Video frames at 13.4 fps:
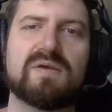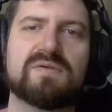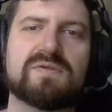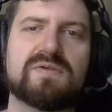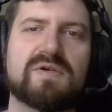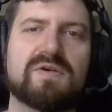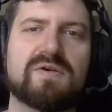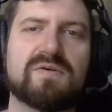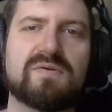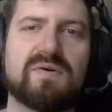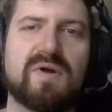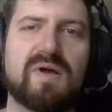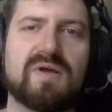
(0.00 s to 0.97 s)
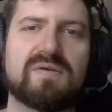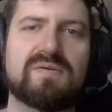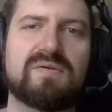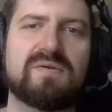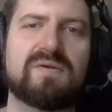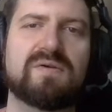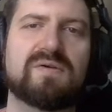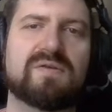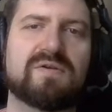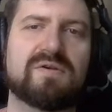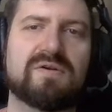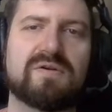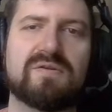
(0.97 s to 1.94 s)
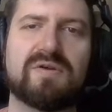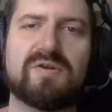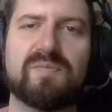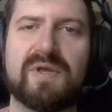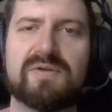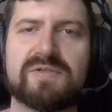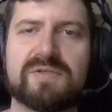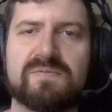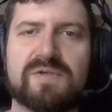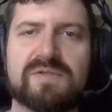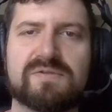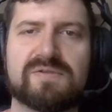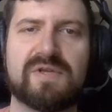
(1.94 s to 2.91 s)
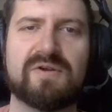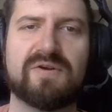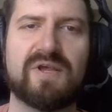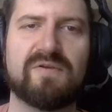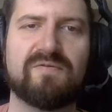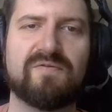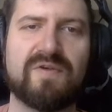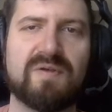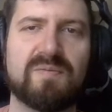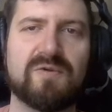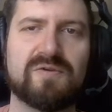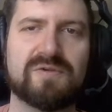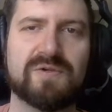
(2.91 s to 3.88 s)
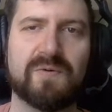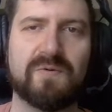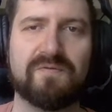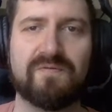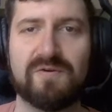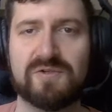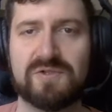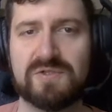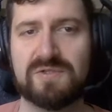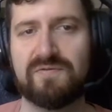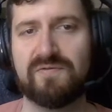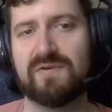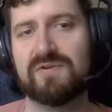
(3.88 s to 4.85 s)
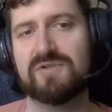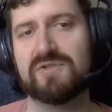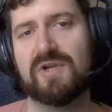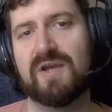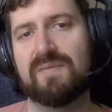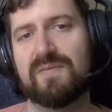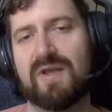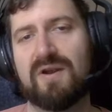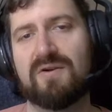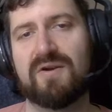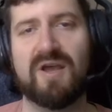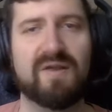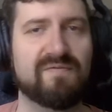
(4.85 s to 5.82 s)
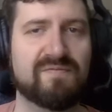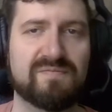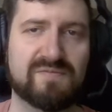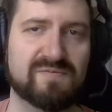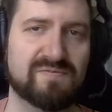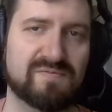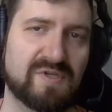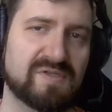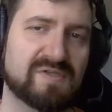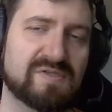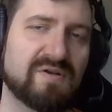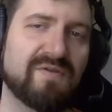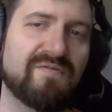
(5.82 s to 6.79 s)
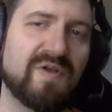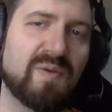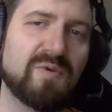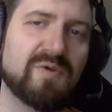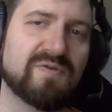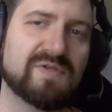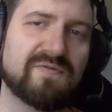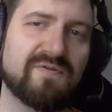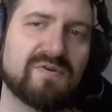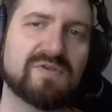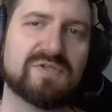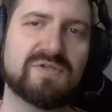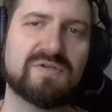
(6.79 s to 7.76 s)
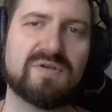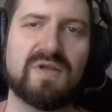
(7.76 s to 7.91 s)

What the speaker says: So there are little bells and whistles that are now available in newer versions of Photoshop that are not necessarily available in this version.